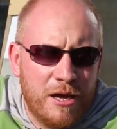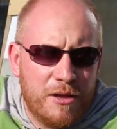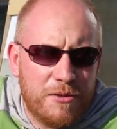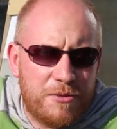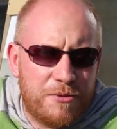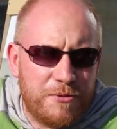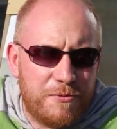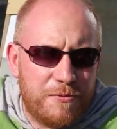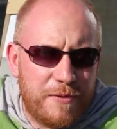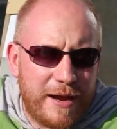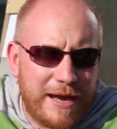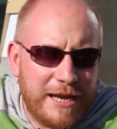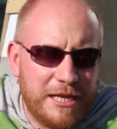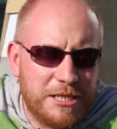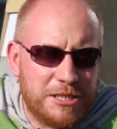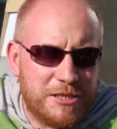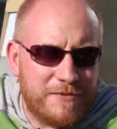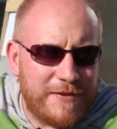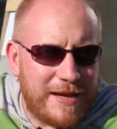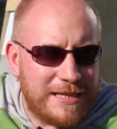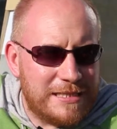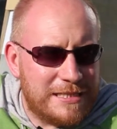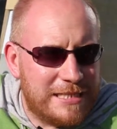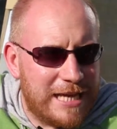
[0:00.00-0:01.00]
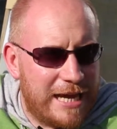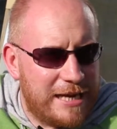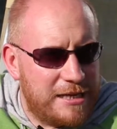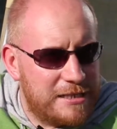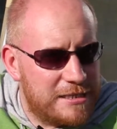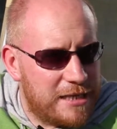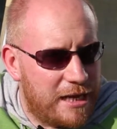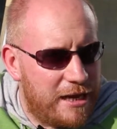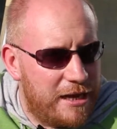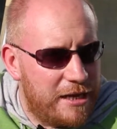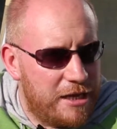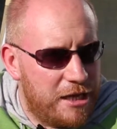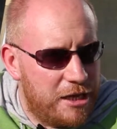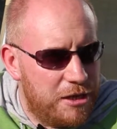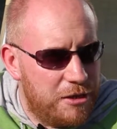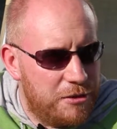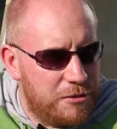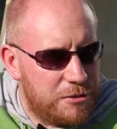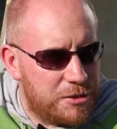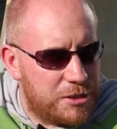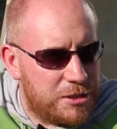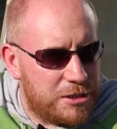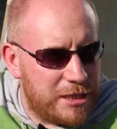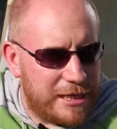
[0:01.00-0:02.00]
the range of antennas I
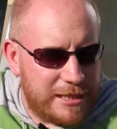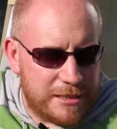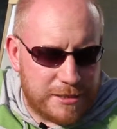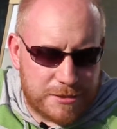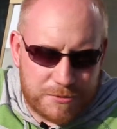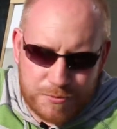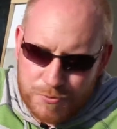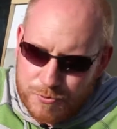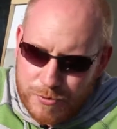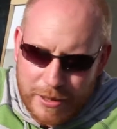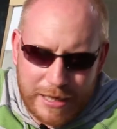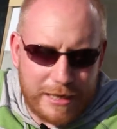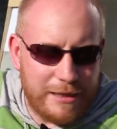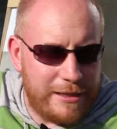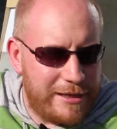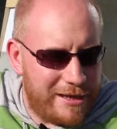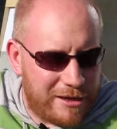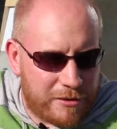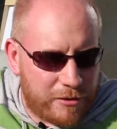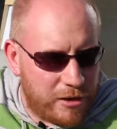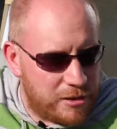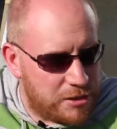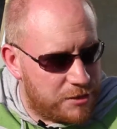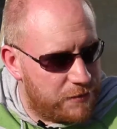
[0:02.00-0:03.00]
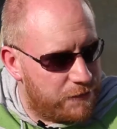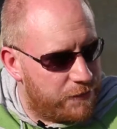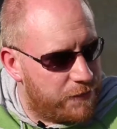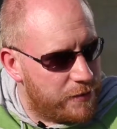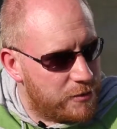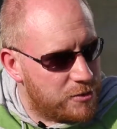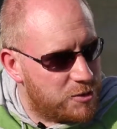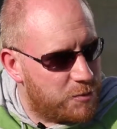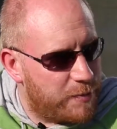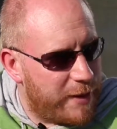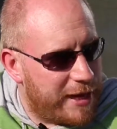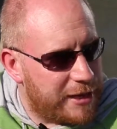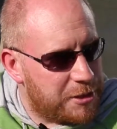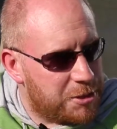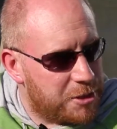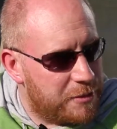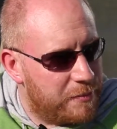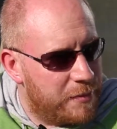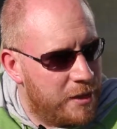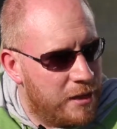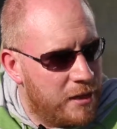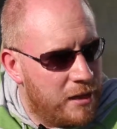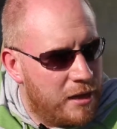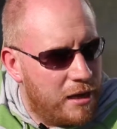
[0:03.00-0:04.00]
use is really across the full
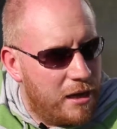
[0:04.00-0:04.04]
spectrum.